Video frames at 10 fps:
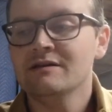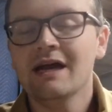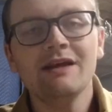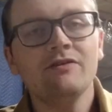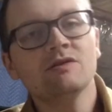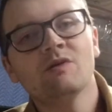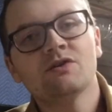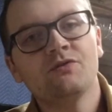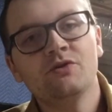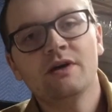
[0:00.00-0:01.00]
not even as
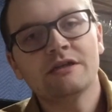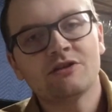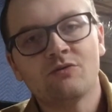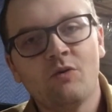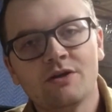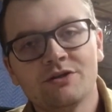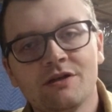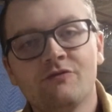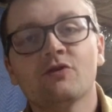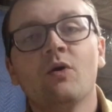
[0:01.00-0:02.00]
much for you guys that are watching
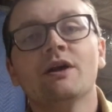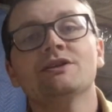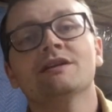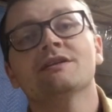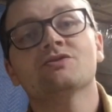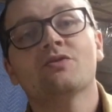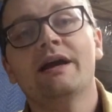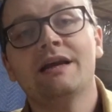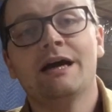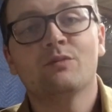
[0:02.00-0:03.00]
it. If you're watching it, it's
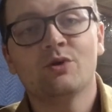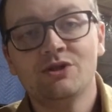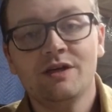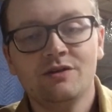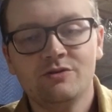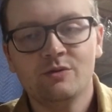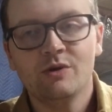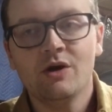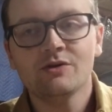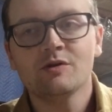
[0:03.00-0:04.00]
great and I appreciate you.
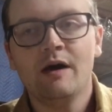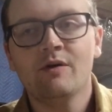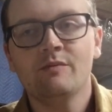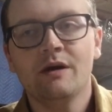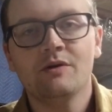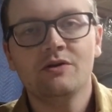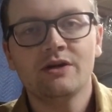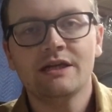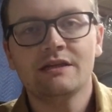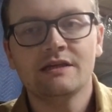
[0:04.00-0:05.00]
But also I want to be able to
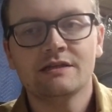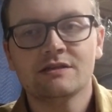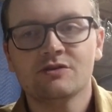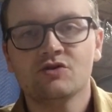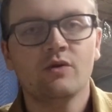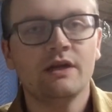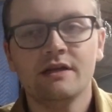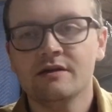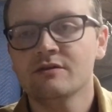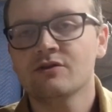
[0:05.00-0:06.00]
look at this
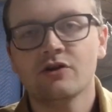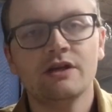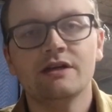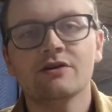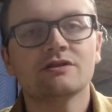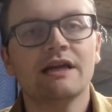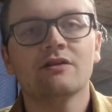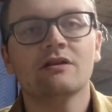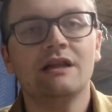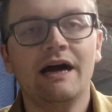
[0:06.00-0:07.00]
20, 30 years
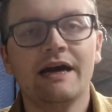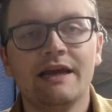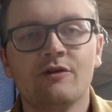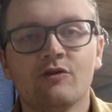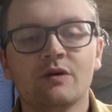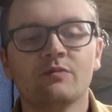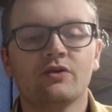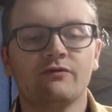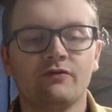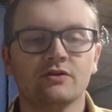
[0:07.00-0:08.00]
down the line and
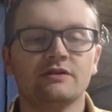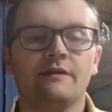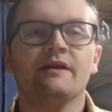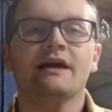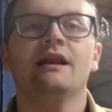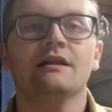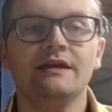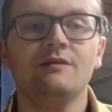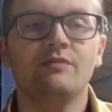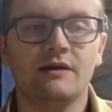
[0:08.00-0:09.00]
remember the first time that I got to
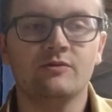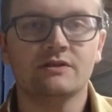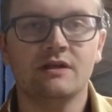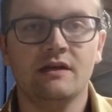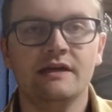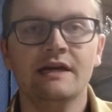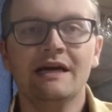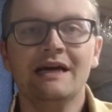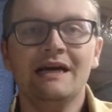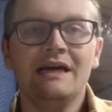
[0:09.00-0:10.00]
lead Bible study.
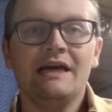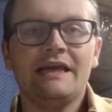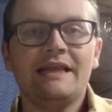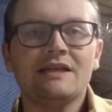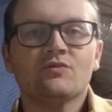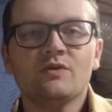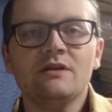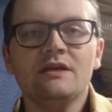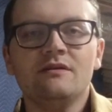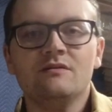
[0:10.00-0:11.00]
And that's
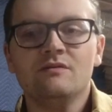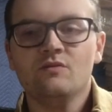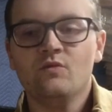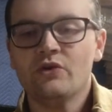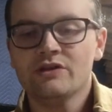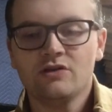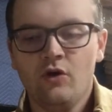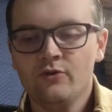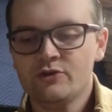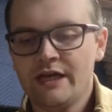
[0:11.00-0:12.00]
really what this whole